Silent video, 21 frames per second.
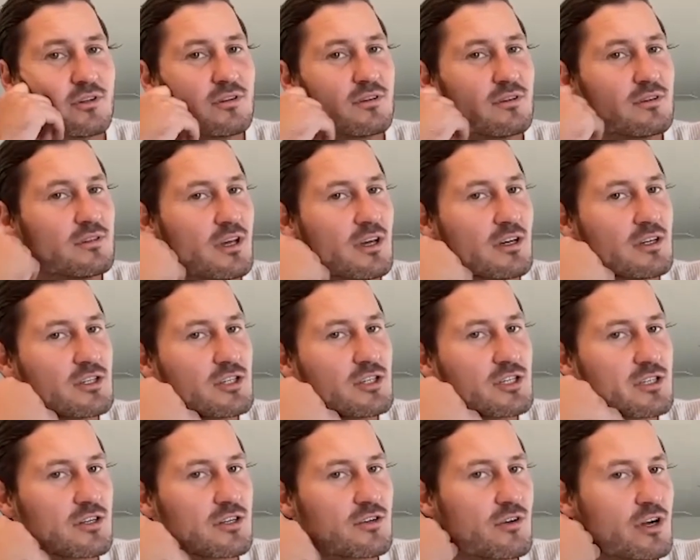Yeah, she's
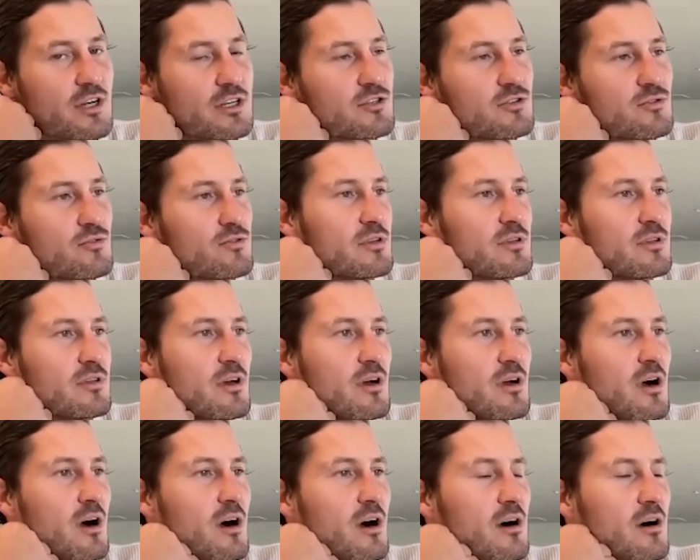a great student.
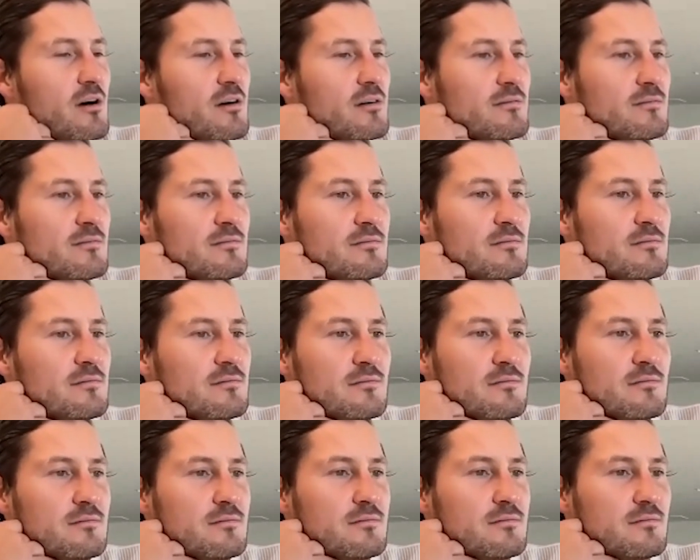Uh,
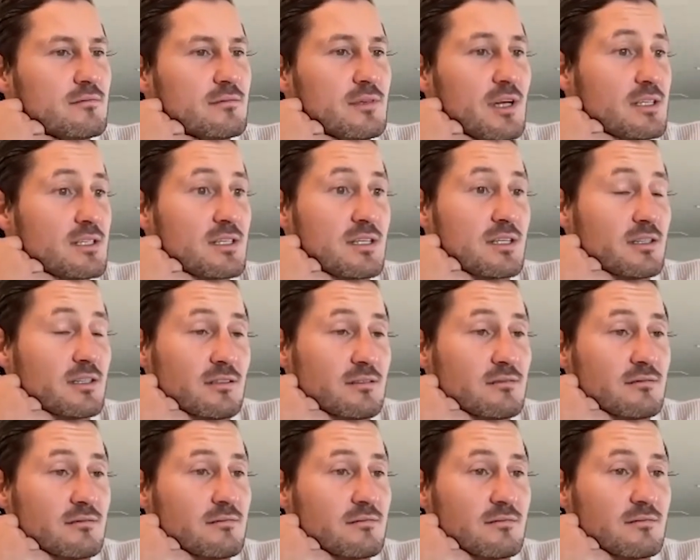that's it.
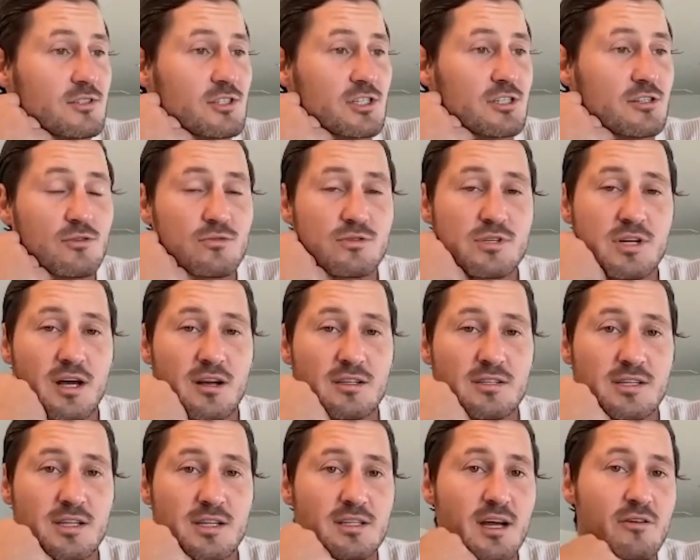She knows how to
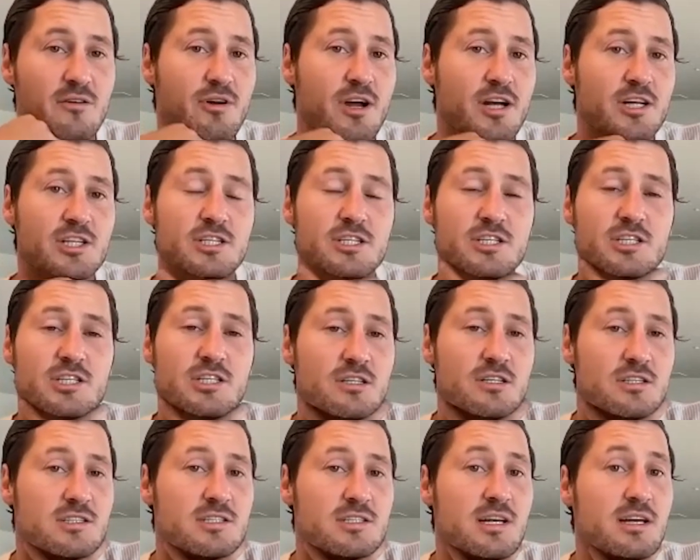take direction. She
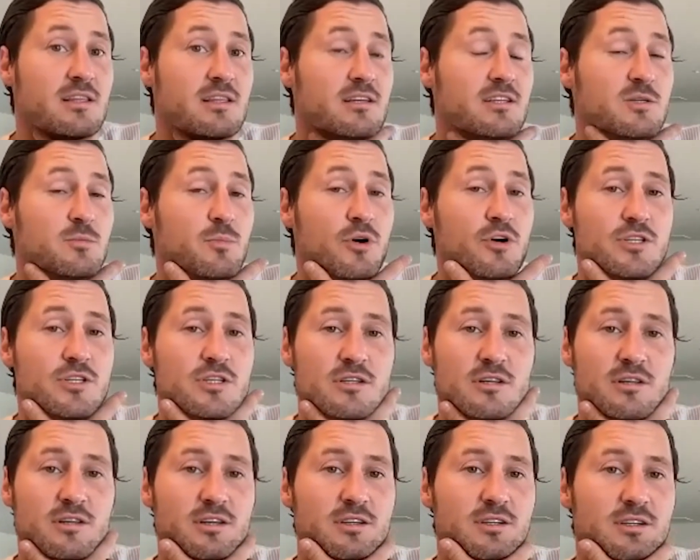doesn't take things
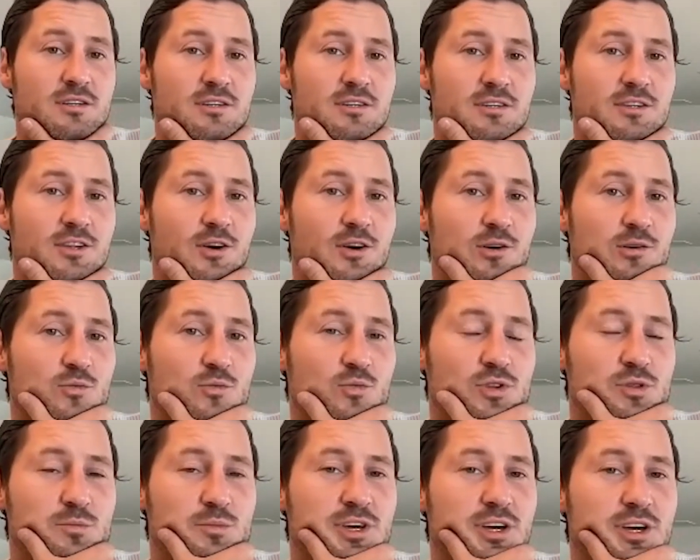personally, you know, and with
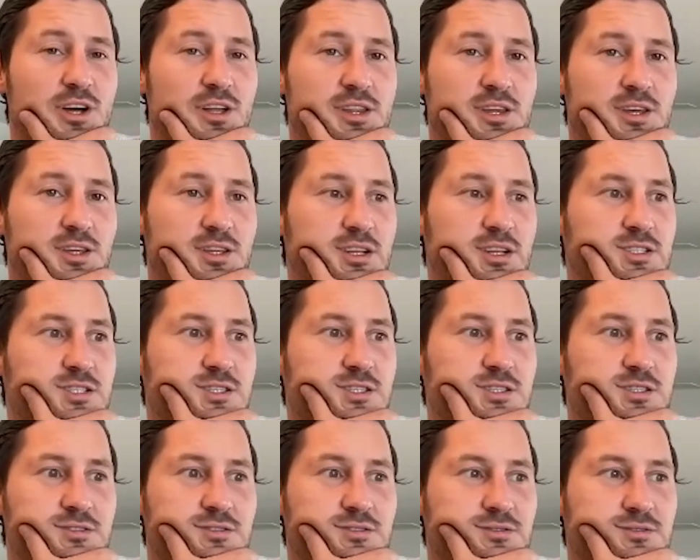me, I think
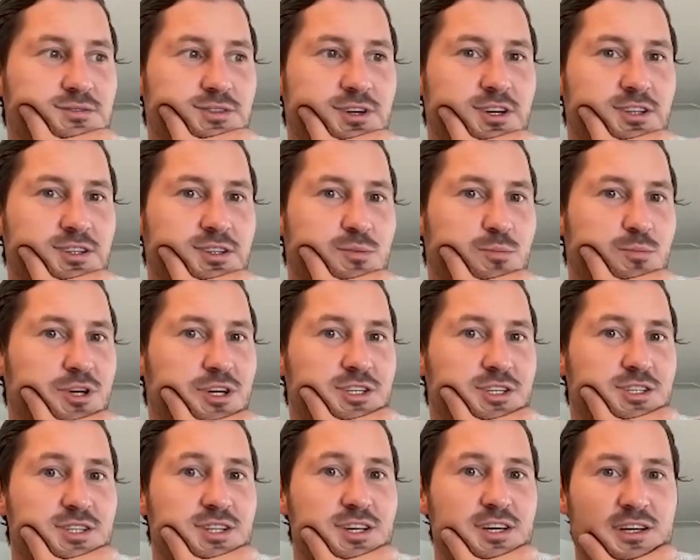that's like the
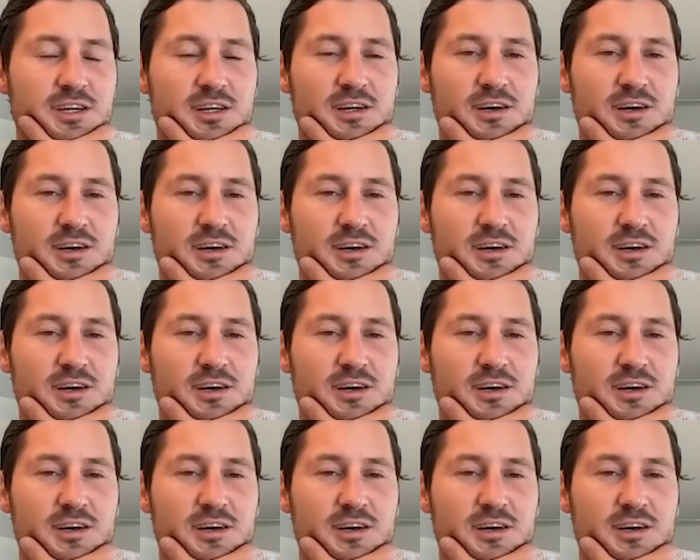biggest thing.